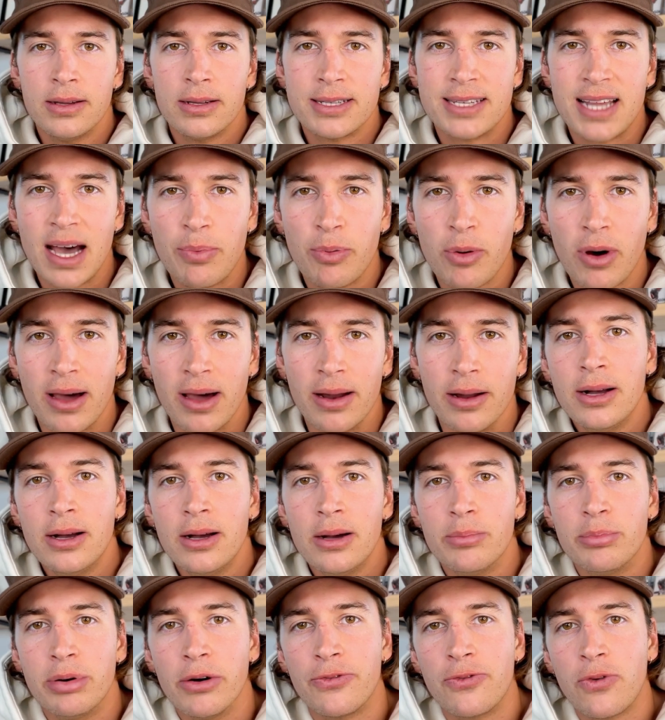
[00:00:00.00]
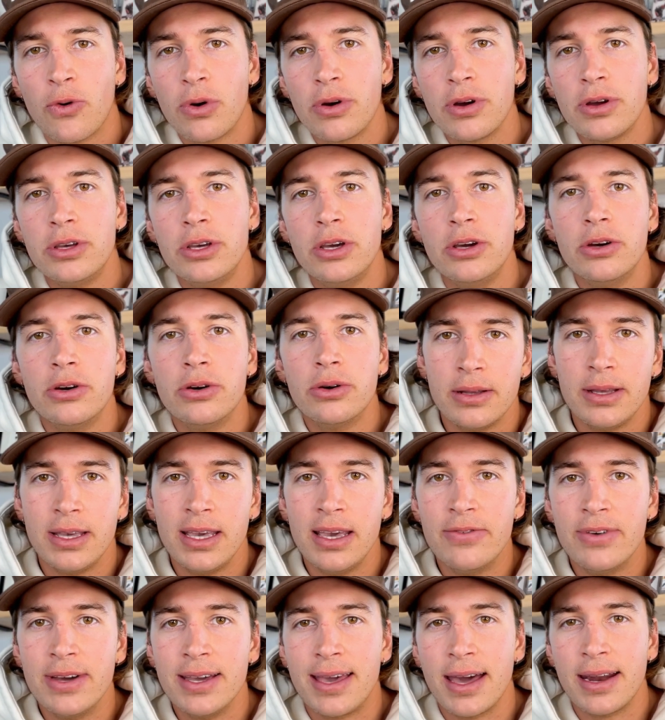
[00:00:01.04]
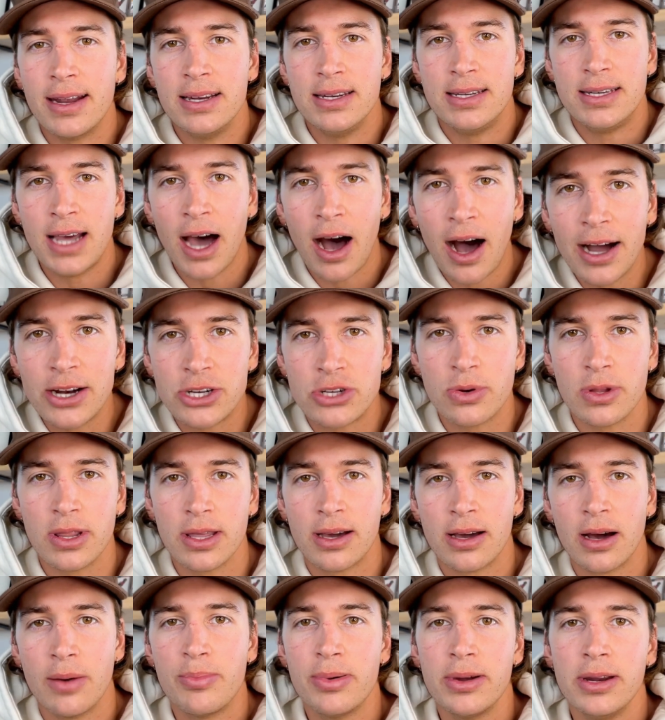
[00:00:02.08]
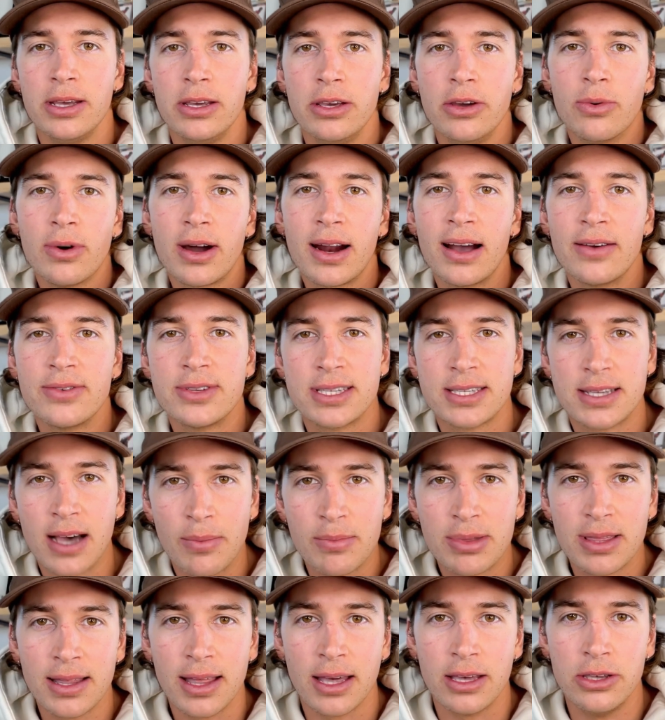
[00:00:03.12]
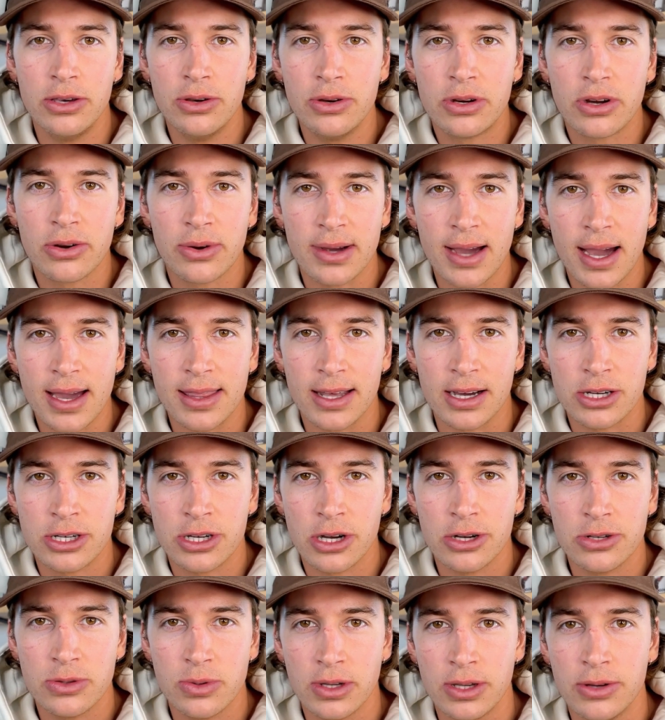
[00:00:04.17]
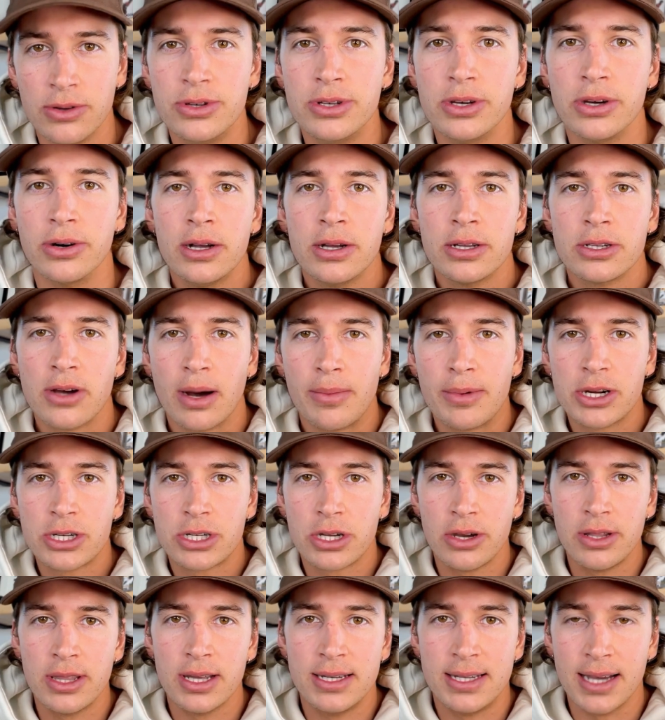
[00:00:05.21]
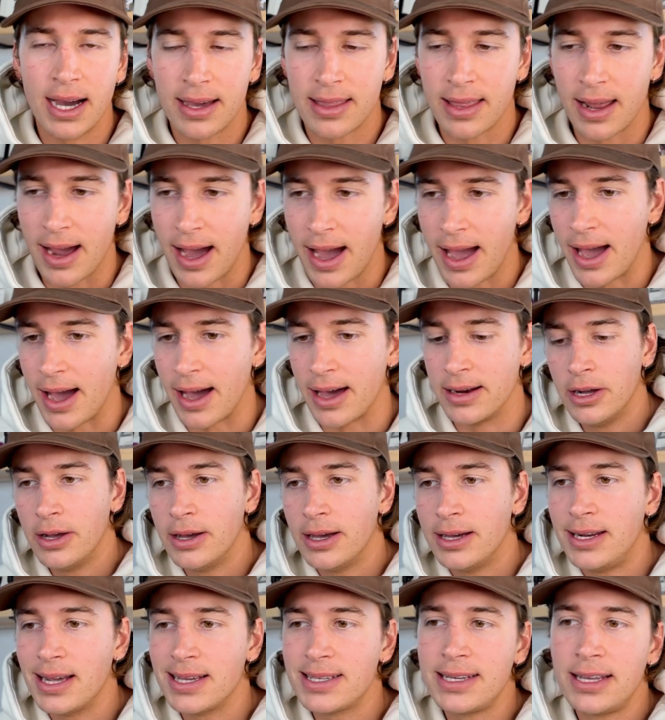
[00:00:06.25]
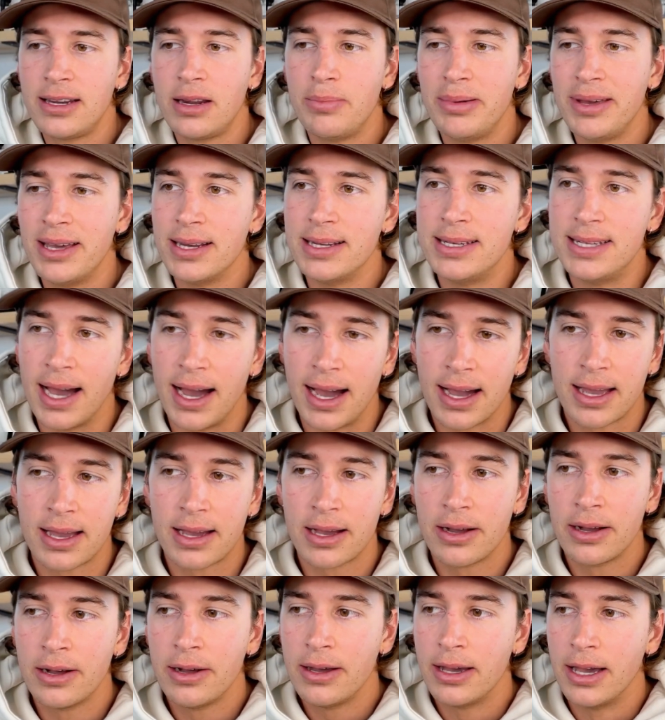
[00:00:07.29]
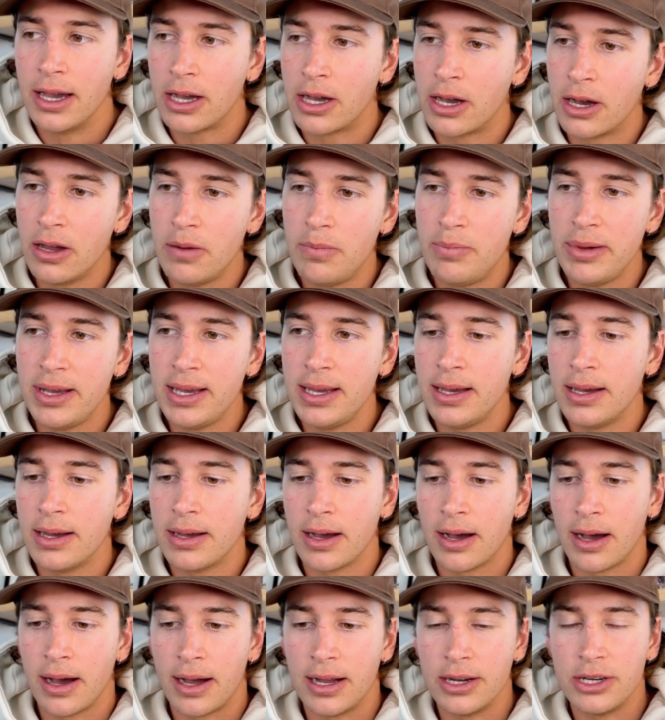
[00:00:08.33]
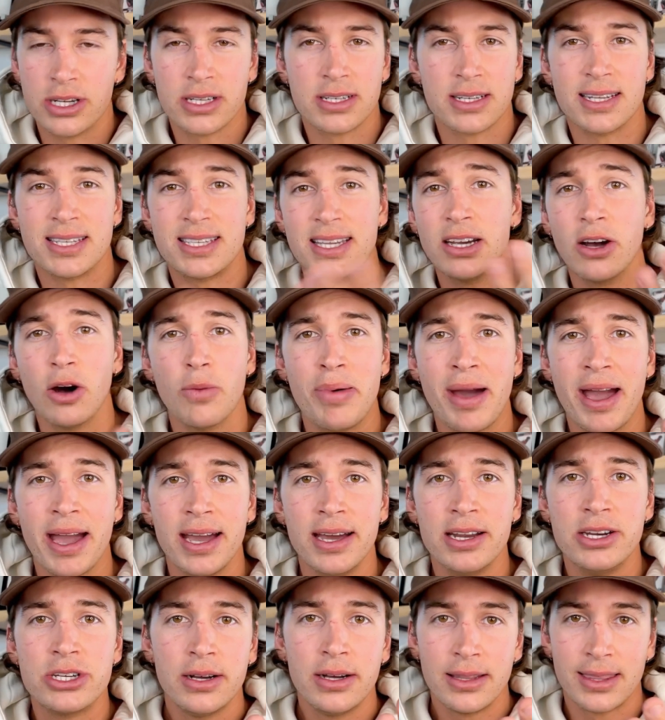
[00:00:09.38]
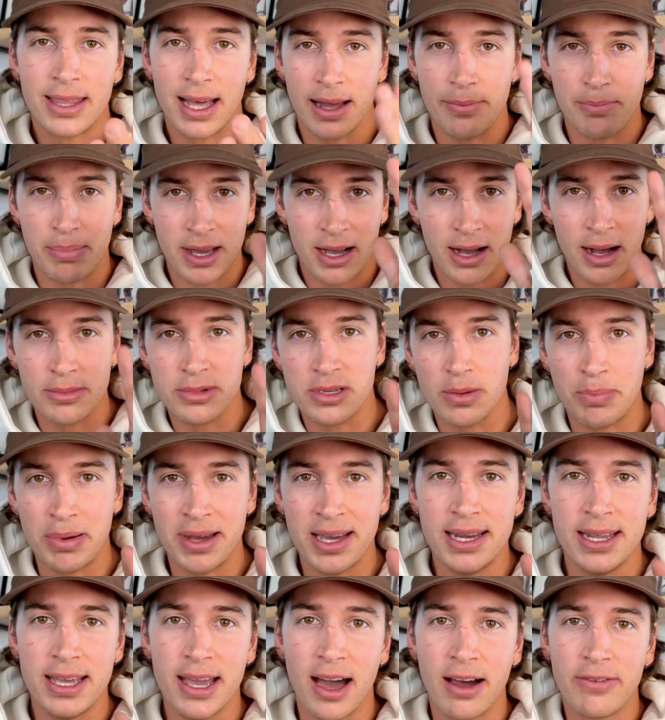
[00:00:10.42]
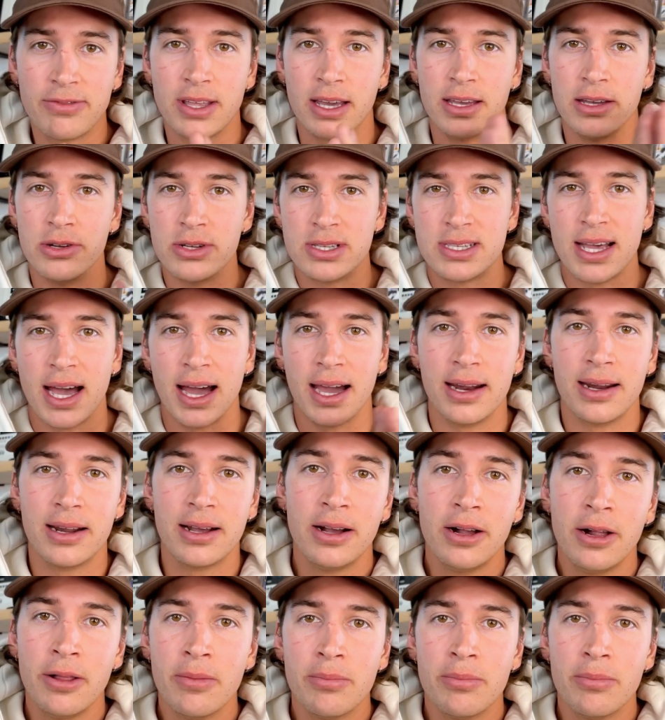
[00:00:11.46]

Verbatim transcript: Step one, before you even get in touch with a company, you want to have something that you create that shows what you do. So I'm going to show you the deck that I had. It doesn't even need to be a deck. It could be uh, just a single page that becomes a PDF that you send.